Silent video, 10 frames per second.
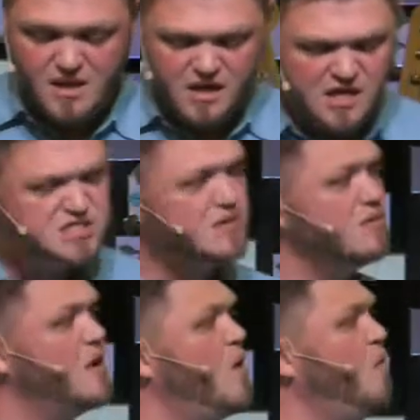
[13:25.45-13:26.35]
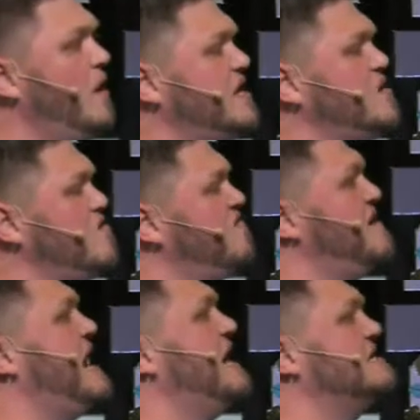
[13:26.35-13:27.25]
So, when you
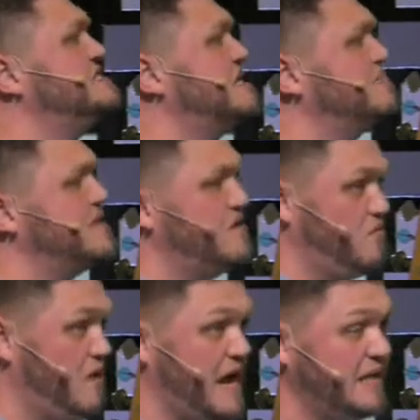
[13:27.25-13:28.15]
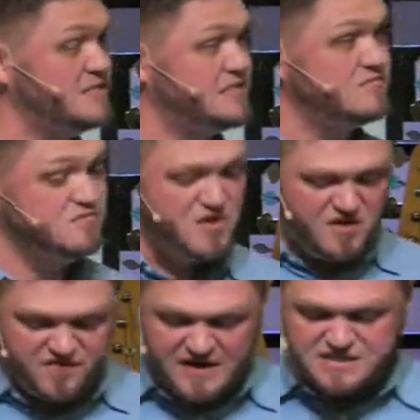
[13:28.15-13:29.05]
find something great, when you
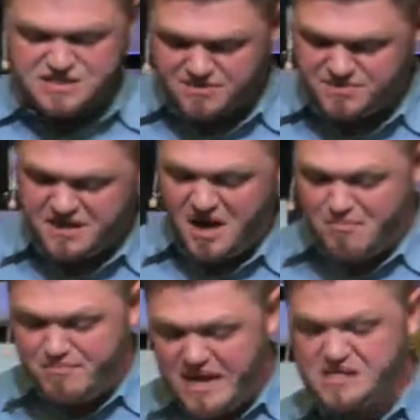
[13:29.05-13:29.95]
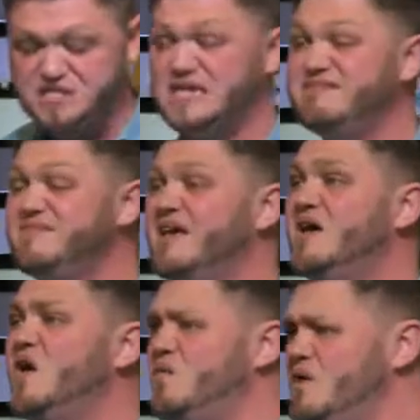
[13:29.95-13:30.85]
find something amazing,
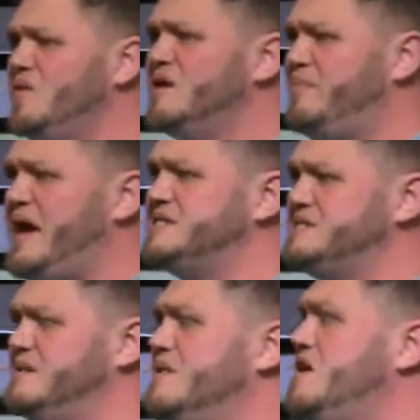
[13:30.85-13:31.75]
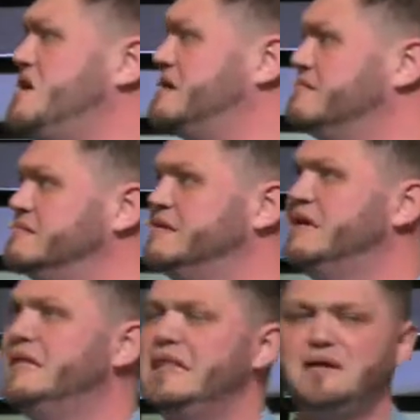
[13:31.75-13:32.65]
we want to pass it along.
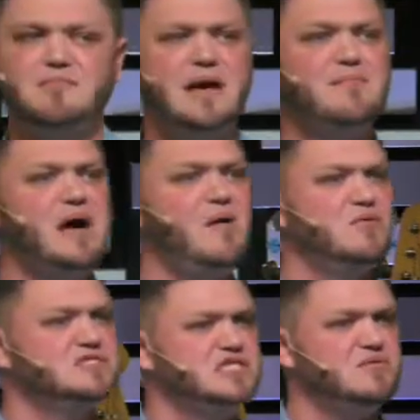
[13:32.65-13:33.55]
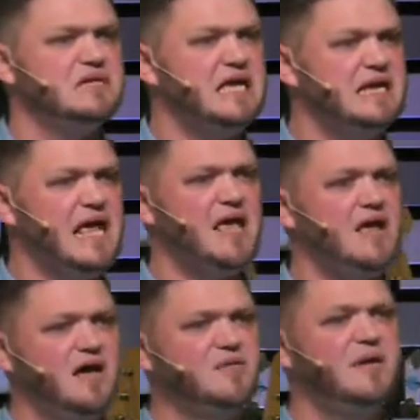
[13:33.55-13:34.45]
Like my mom, when she would get a,
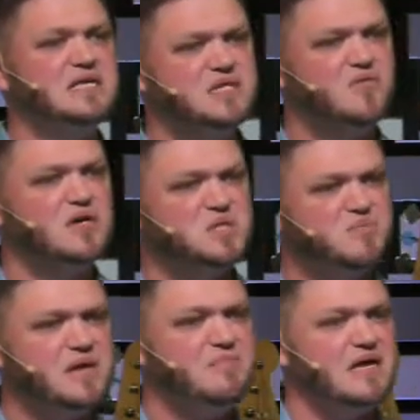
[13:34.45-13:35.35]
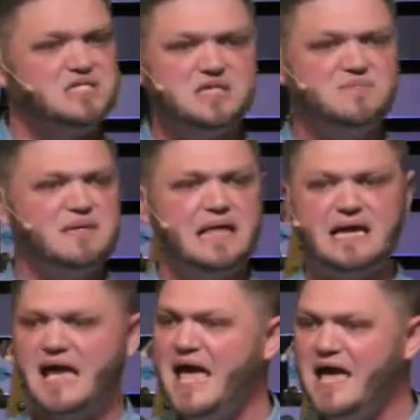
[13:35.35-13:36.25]
an amazing recipe, man, she'd be like,
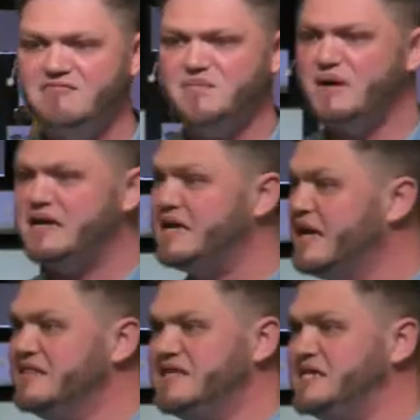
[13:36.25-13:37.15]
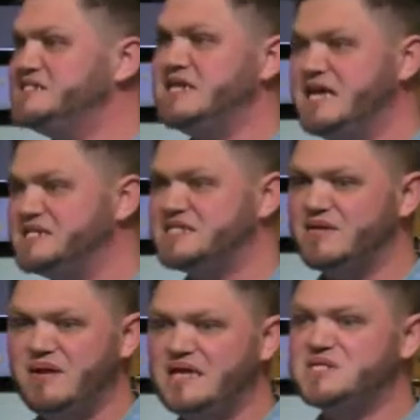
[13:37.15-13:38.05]
hey, everybody, this is an
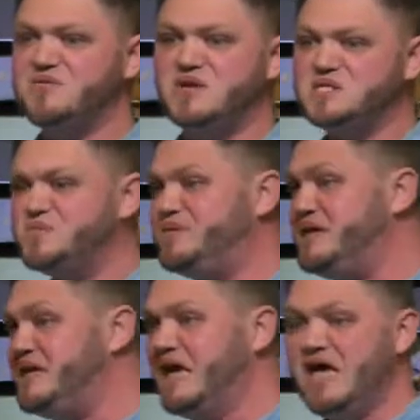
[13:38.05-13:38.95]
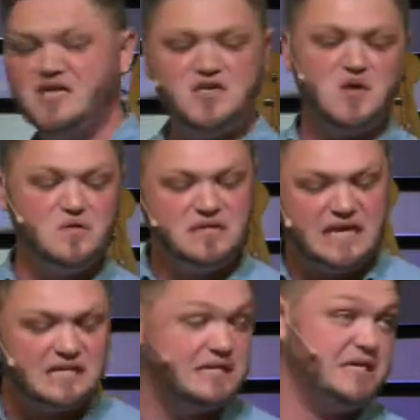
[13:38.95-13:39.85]
amazing recipe. You
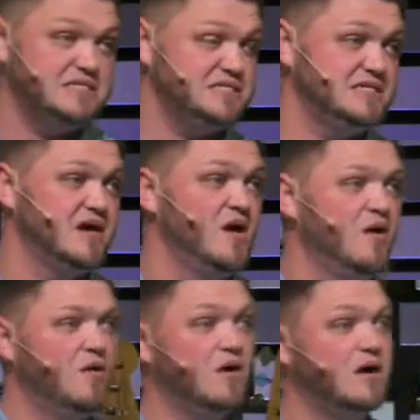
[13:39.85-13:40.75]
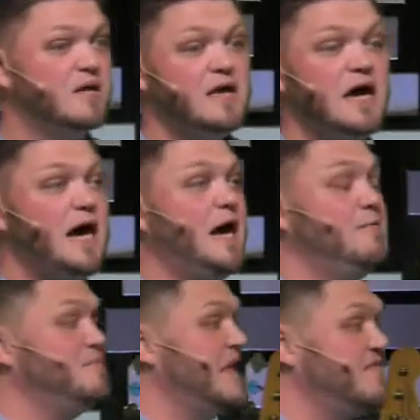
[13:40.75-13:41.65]
need this. Or um,
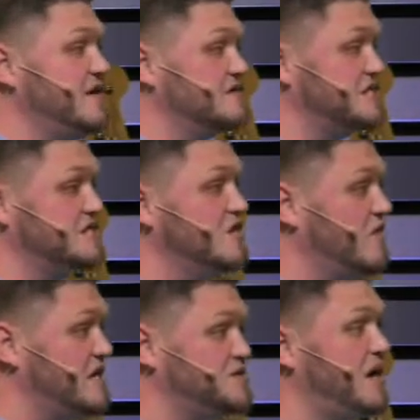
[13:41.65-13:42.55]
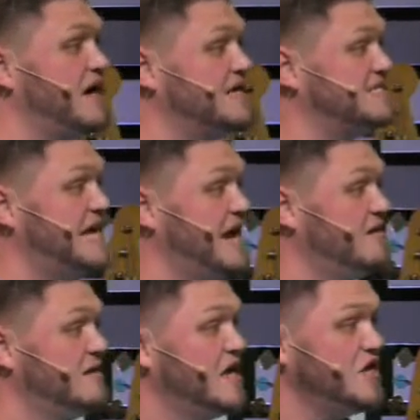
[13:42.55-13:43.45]
if there's a new restaurant in
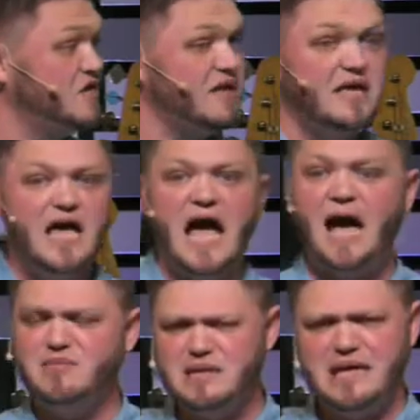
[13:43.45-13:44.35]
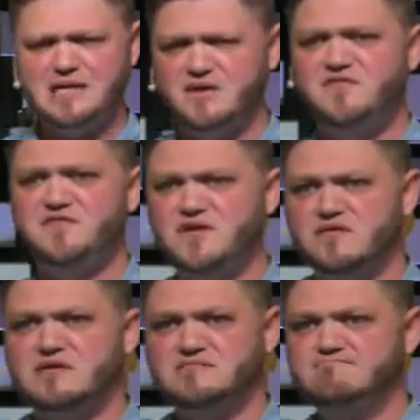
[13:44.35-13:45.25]
town, you, how many like good food?
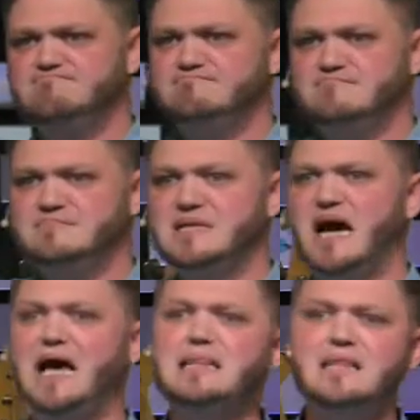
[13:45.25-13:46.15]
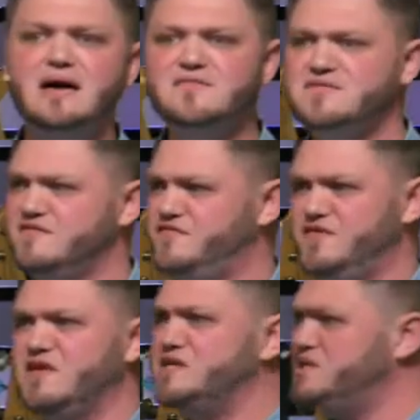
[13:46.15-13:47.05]
I love good
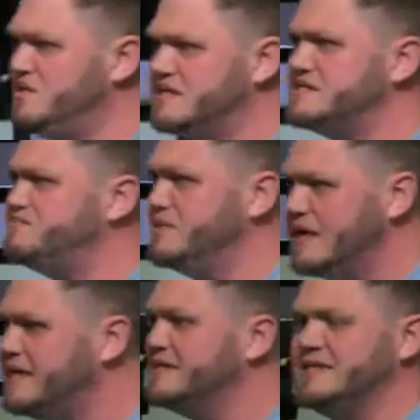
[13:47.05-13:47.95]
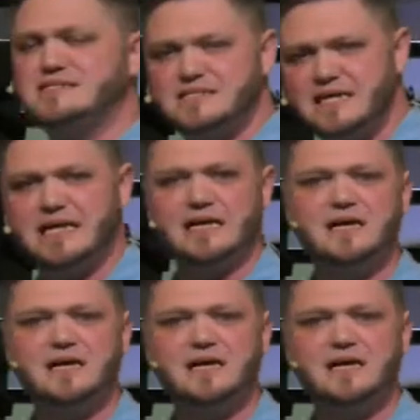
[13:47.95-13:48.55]
food, as you can plainly see.